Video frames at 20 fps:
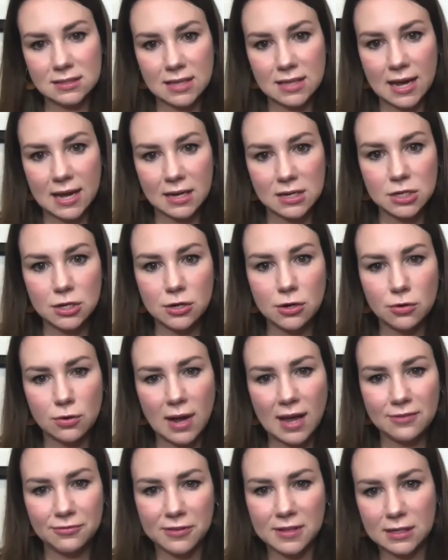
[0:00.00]
That you know,
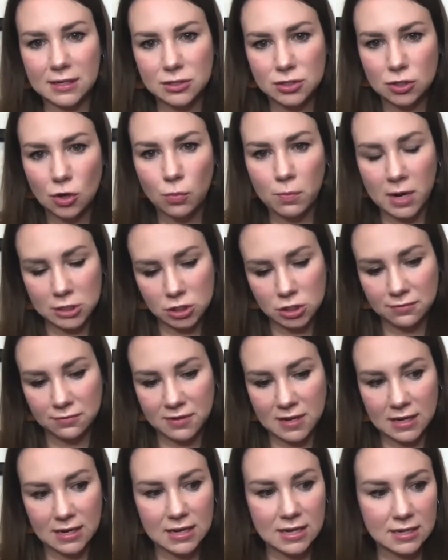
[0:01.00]
I feel like so much of
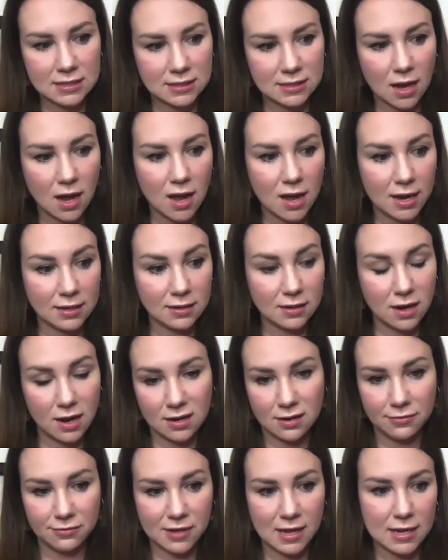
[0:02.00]
it is on kind
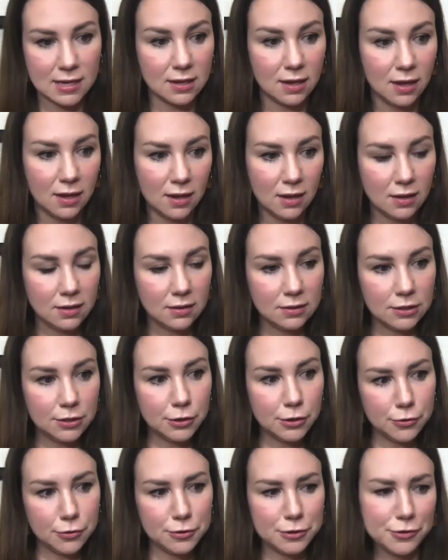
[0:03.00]
of like you
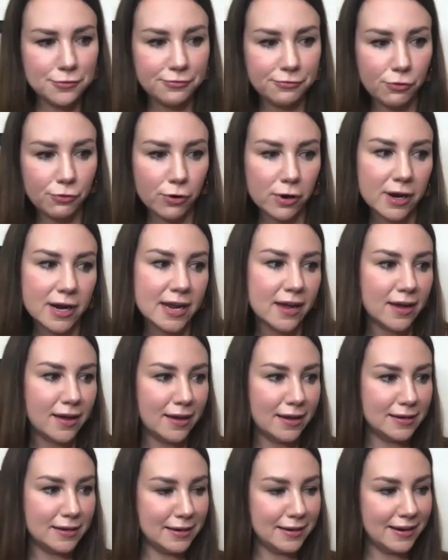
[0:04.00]
know euphoria
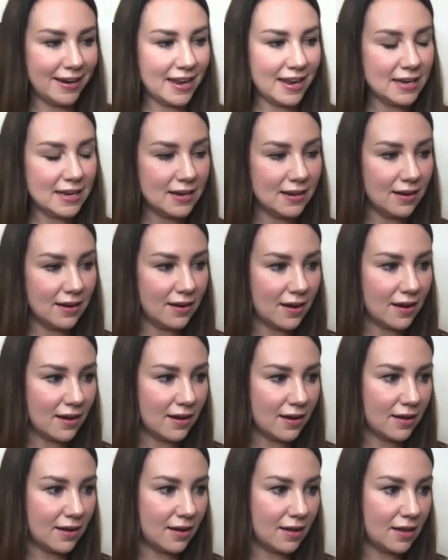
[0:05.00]
and and
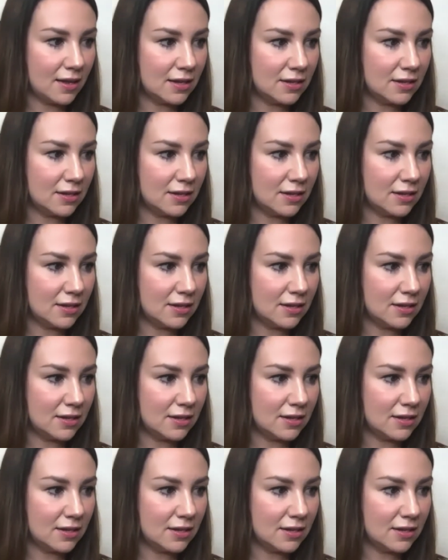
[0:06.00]
uh,